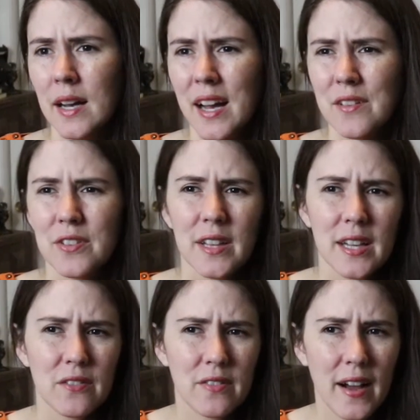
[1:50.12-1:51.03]
I feel like
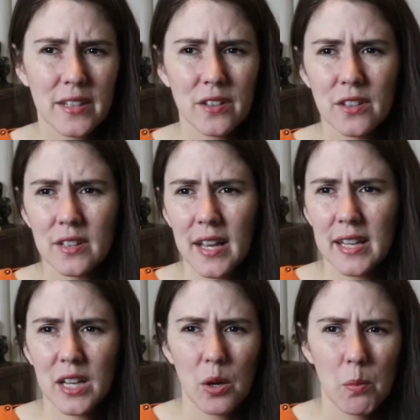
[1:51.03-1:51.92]
a vinyl,
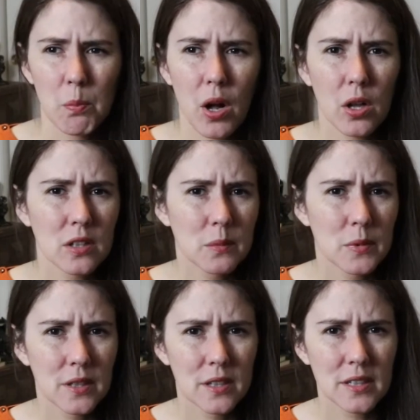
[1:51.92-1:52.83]
like
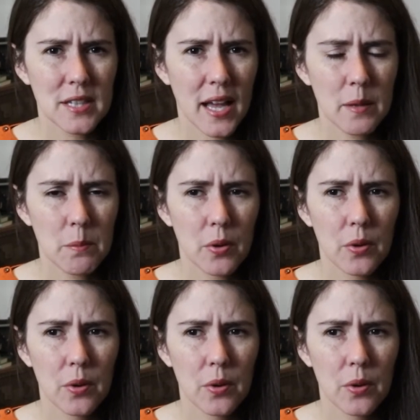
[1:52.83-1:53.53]
polymer type,